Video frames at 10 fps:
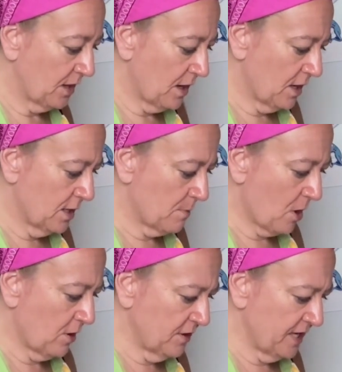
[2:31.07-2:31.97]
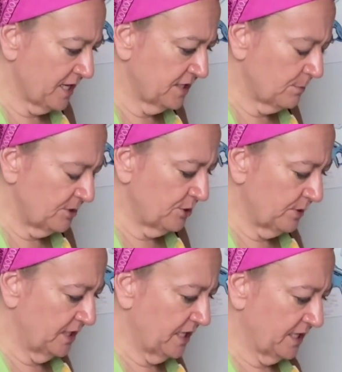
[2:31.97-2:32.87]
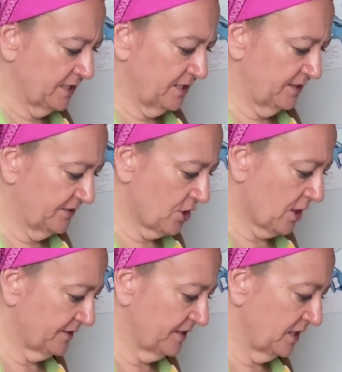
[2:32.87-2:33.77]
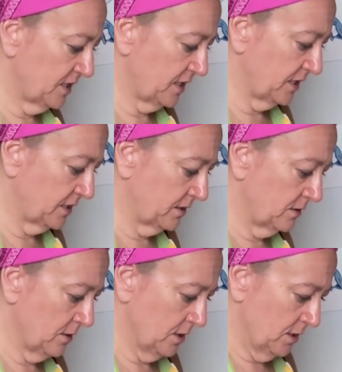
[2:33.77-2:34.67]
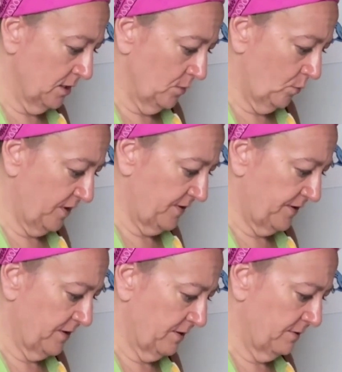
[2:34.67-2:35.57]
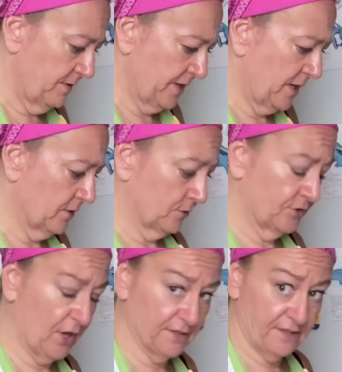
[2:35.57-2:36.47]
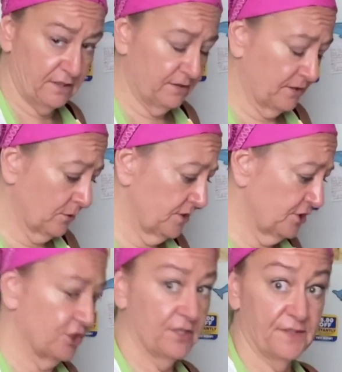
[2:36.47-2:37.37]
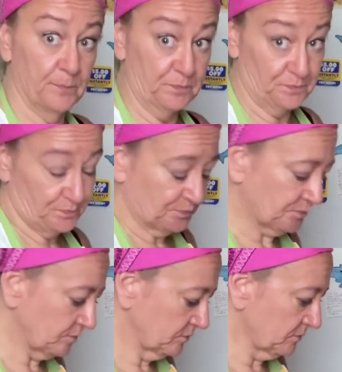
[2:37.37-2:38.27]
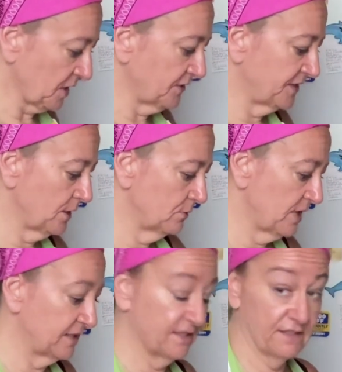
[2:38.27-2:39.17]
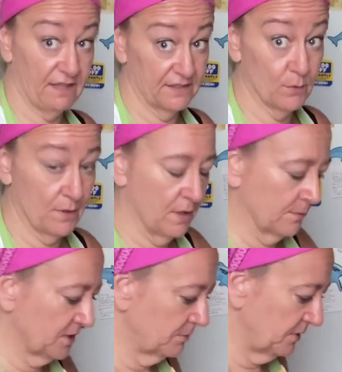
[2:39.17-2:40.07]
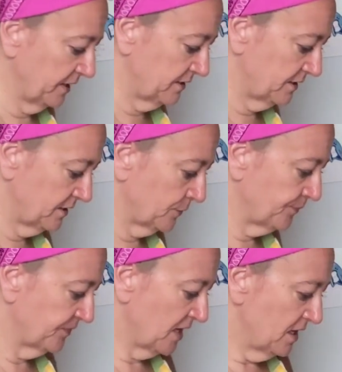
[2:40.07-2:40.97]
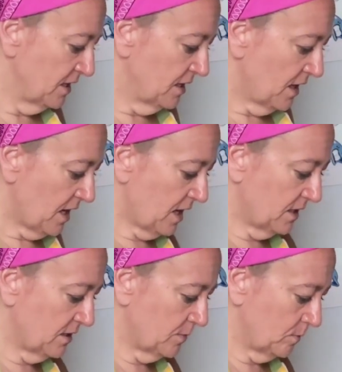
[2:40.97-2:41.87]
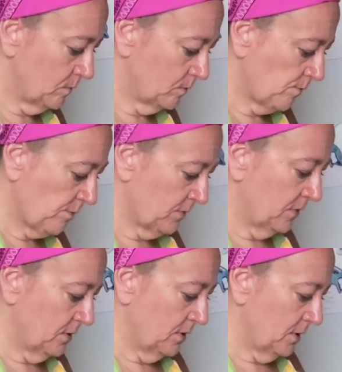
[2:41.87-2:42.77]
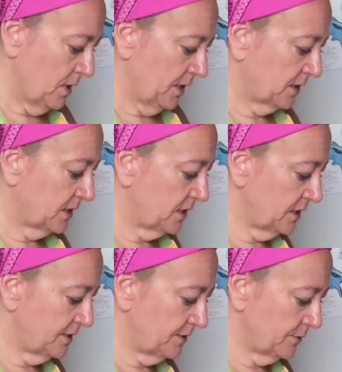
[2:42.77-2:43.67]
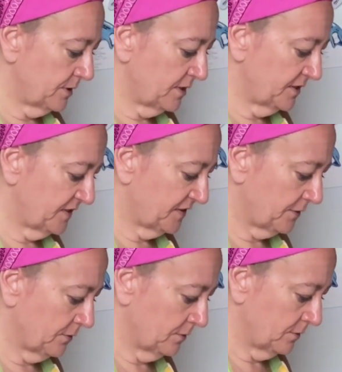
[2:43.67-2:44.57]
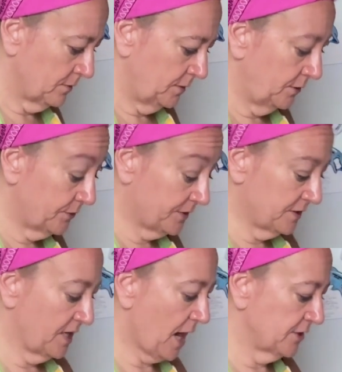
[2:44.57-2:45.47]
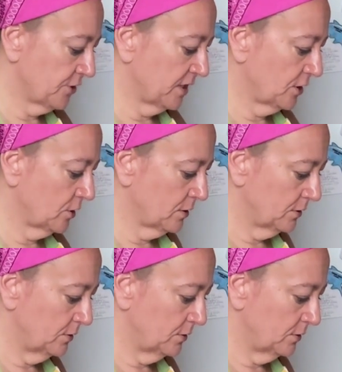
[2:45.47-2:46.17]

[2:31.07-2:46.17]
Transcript: All they end up doing is tossing it in with their sauces, their dishes. So that's what I'm going to plan to do. And I need to do this, use the dehydrator